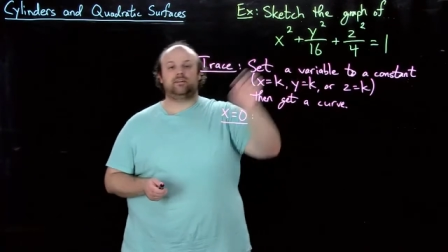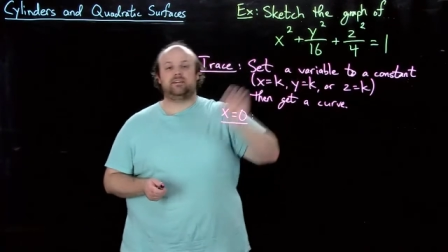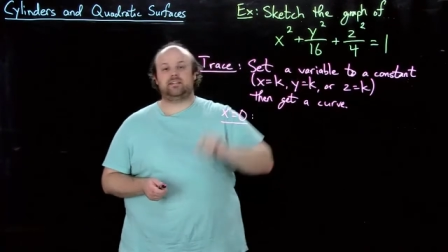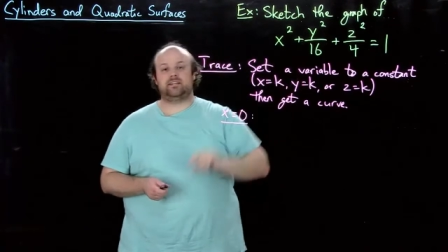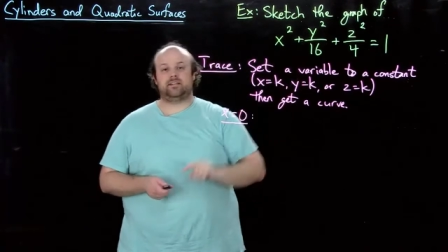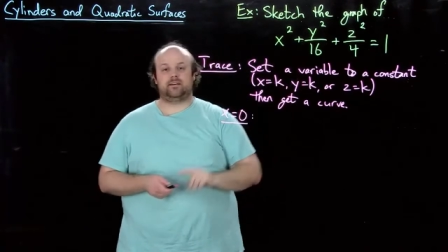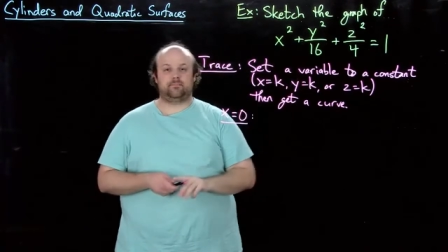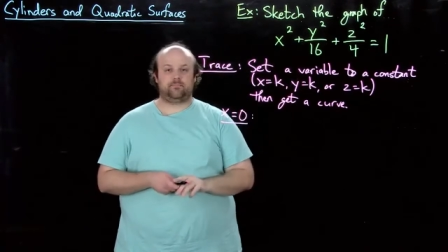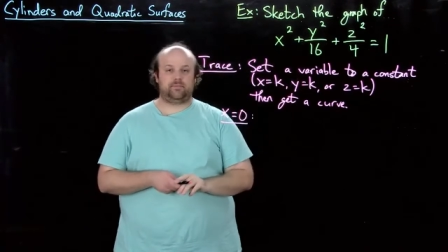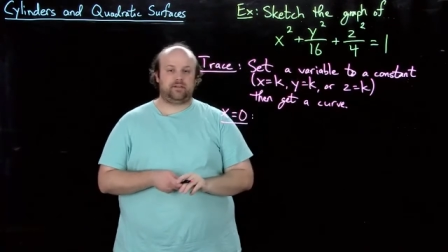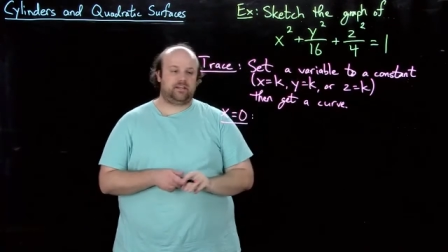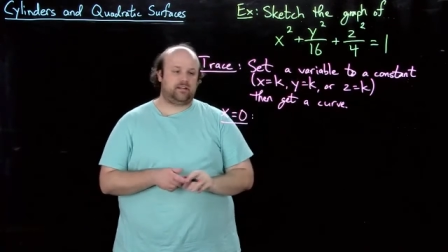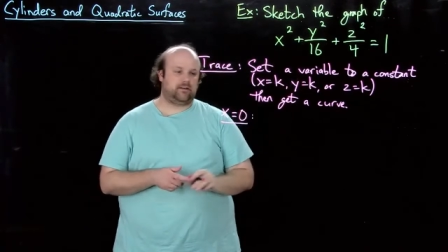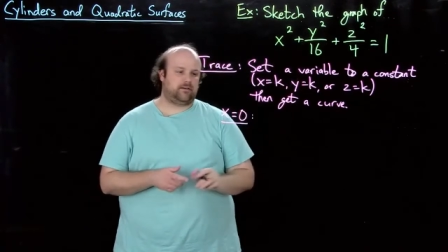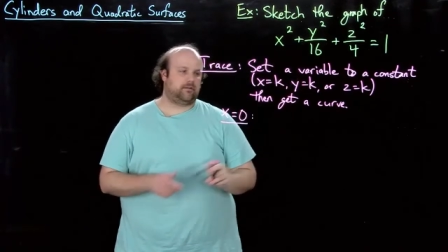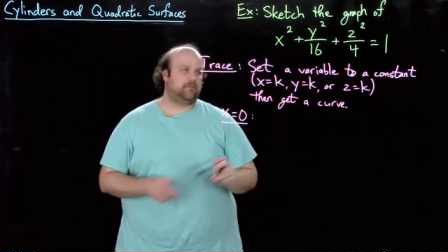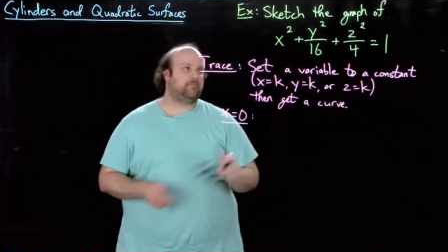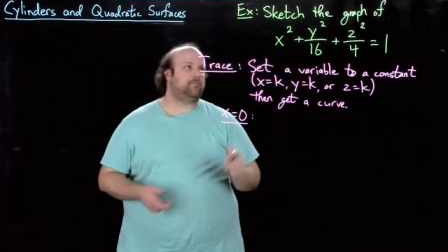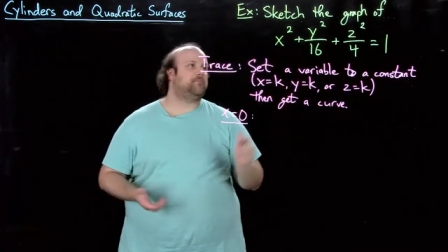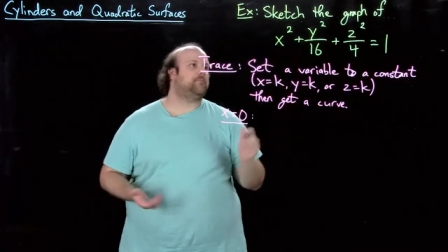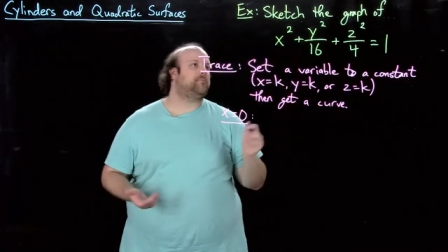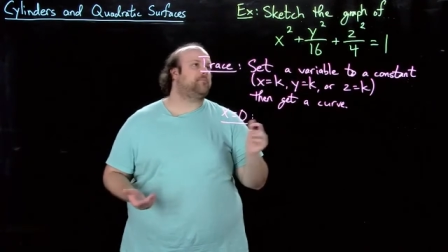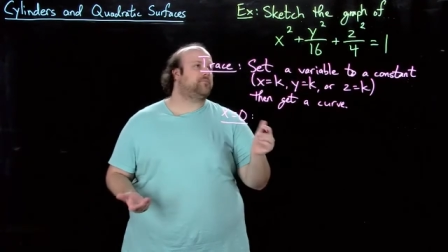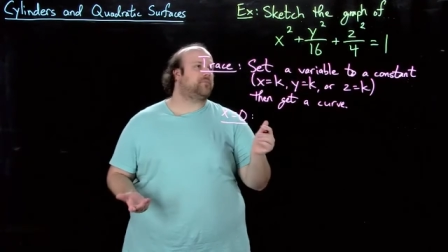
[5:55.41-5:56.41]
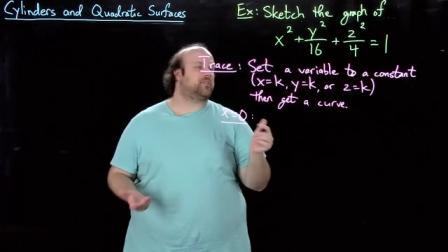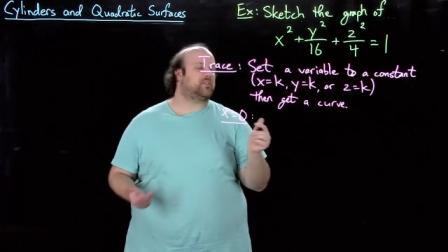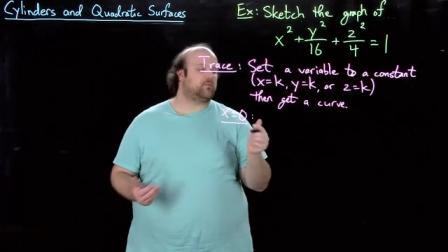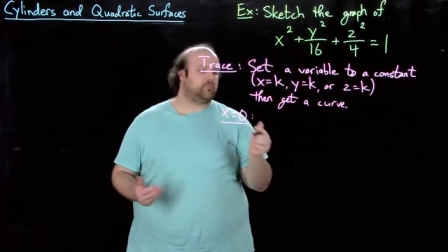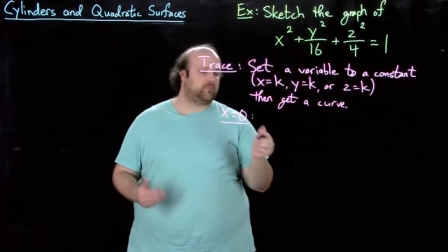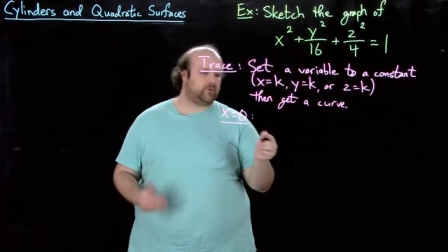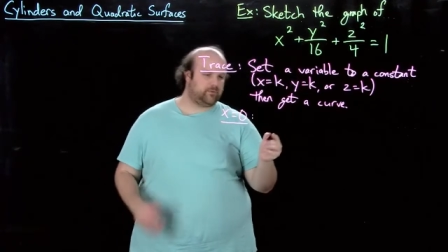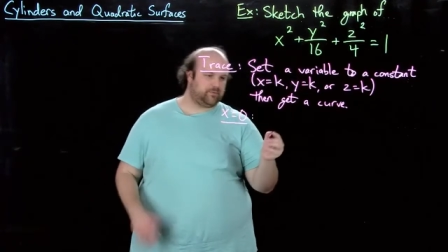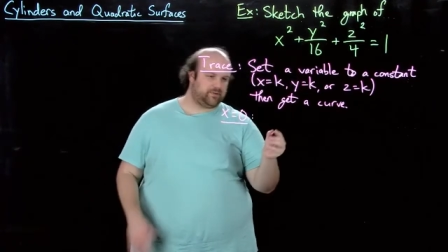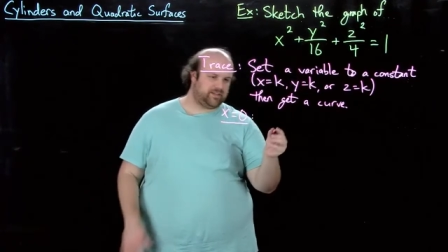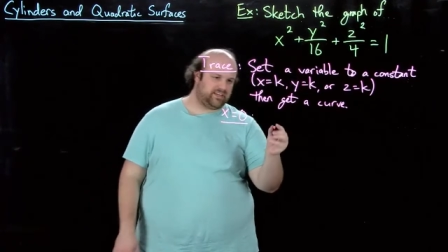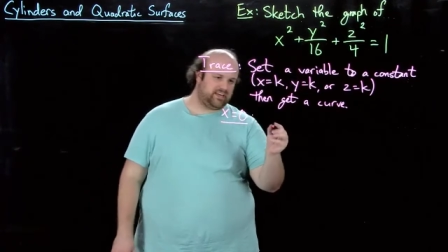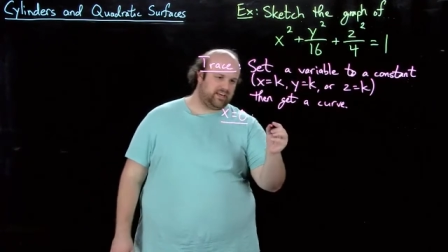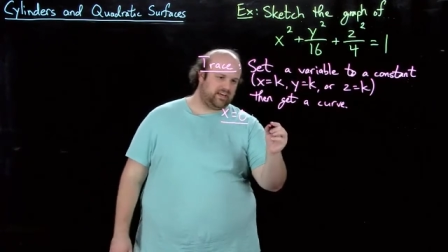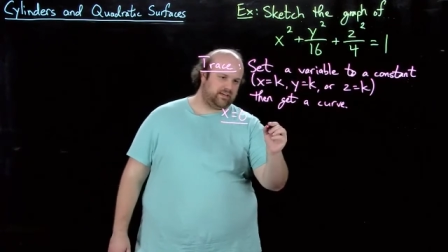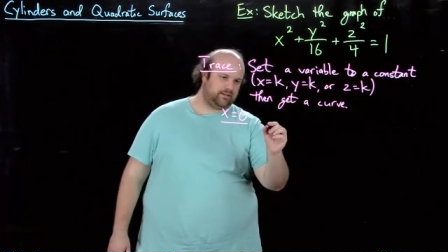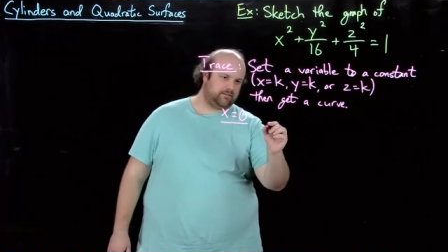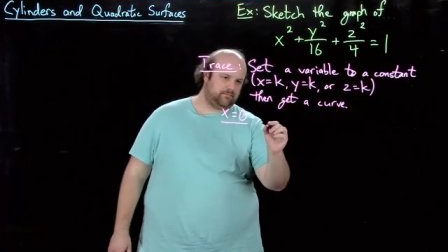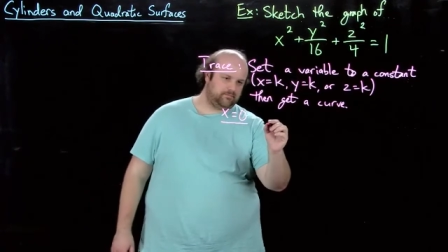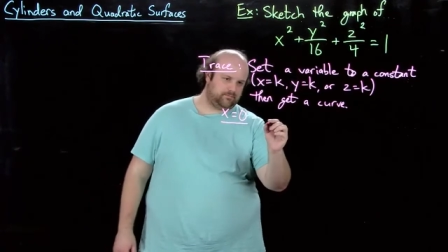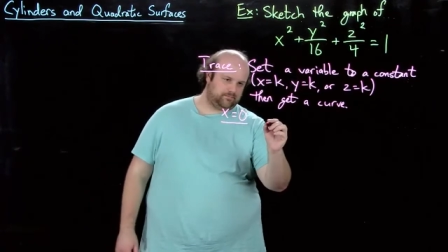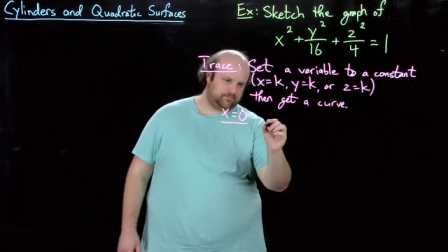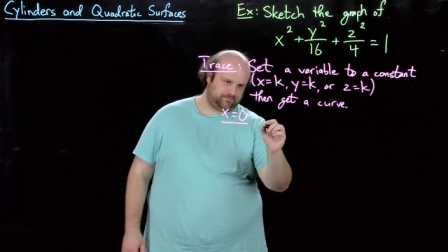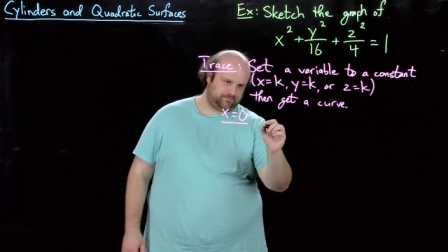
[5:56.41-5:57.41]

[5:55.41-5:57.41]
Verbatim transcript: in up here, what do we get?